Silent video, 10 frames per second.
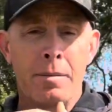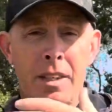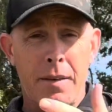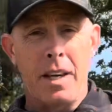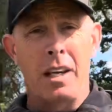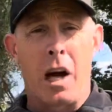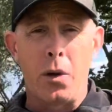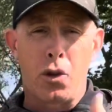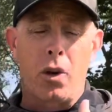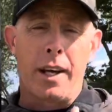Give it a go,
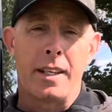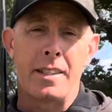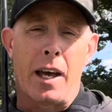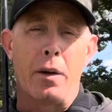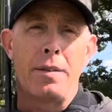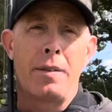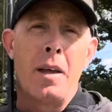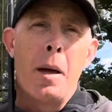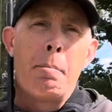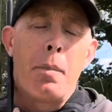try it yourself.
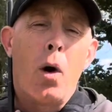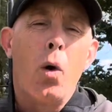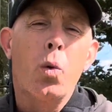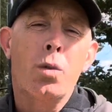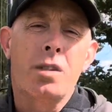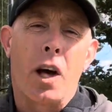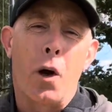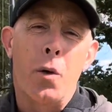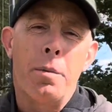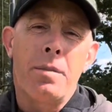But
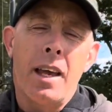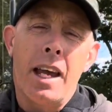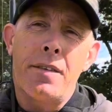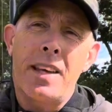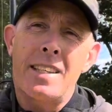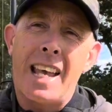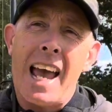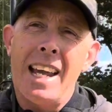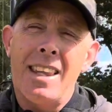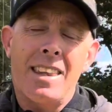also, if there's
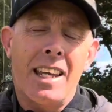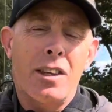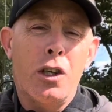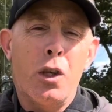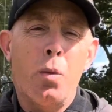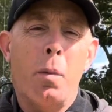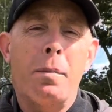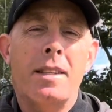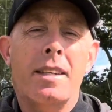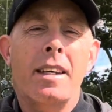anything that you want
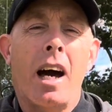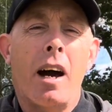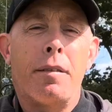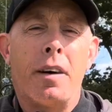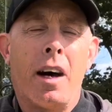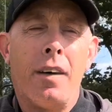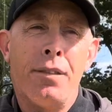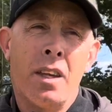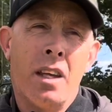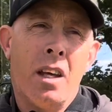me to cover
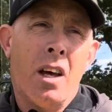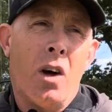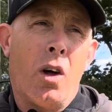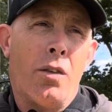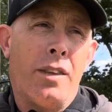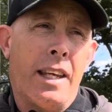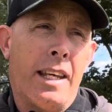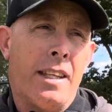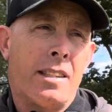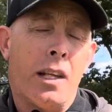on
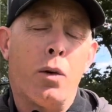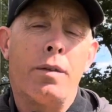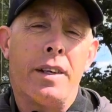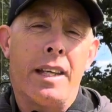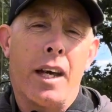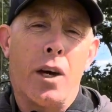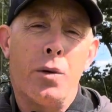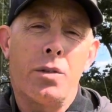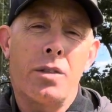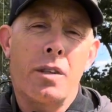these little
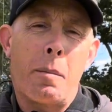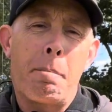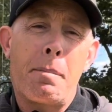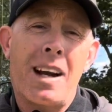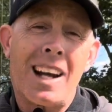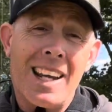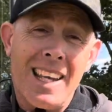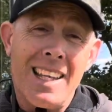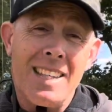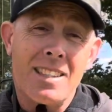videos,
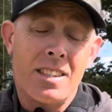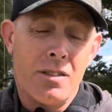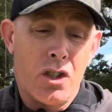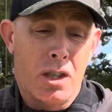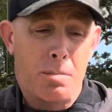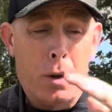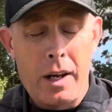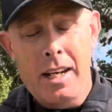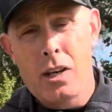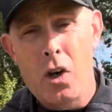please just put
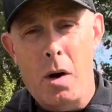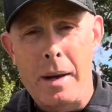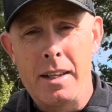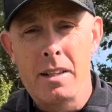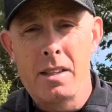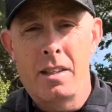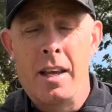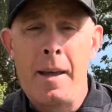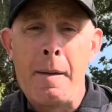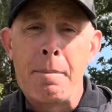it in the comments.
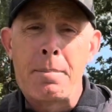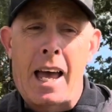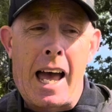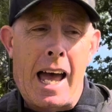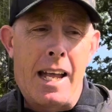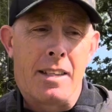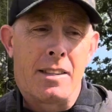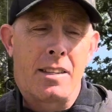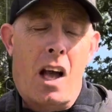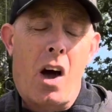
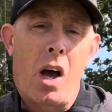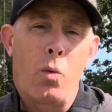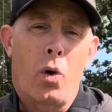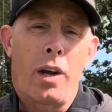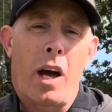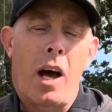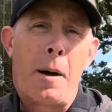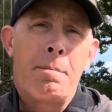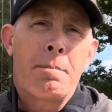And I wanna